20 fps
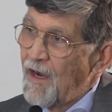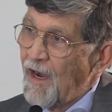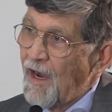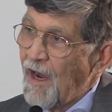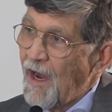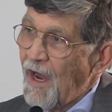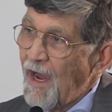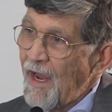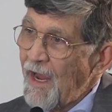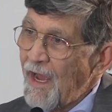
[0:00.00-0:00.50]

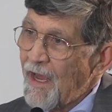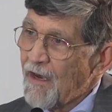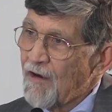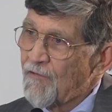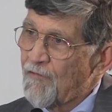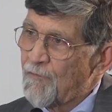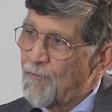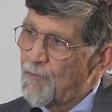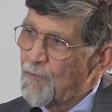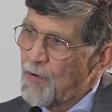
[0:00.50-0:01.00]
I had a
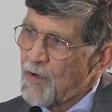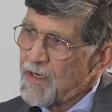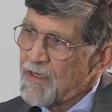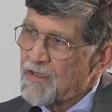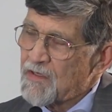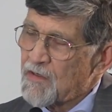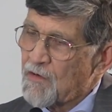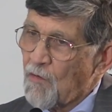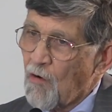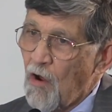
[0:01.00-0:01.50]
pretty
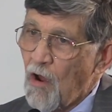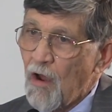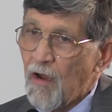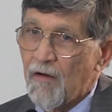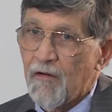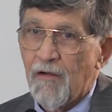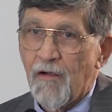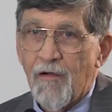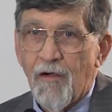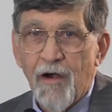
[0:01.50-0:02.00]

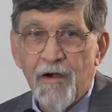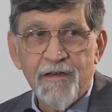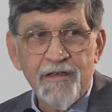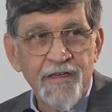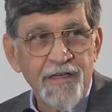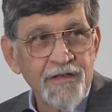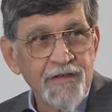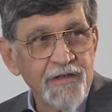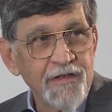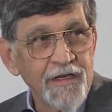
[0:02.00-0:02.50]
strong
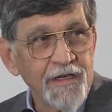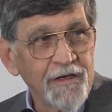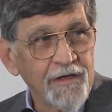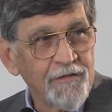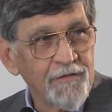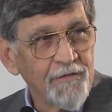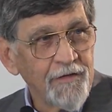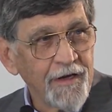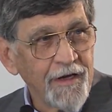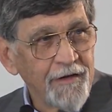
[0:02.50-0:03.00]
artistic
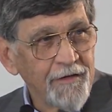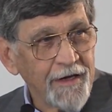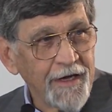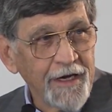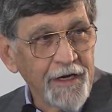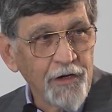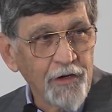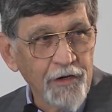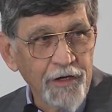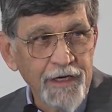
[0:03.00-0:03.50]

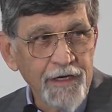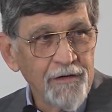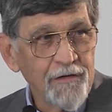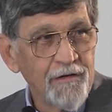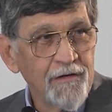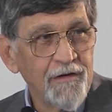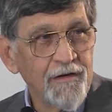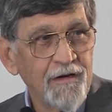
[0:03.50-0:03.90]
inkling.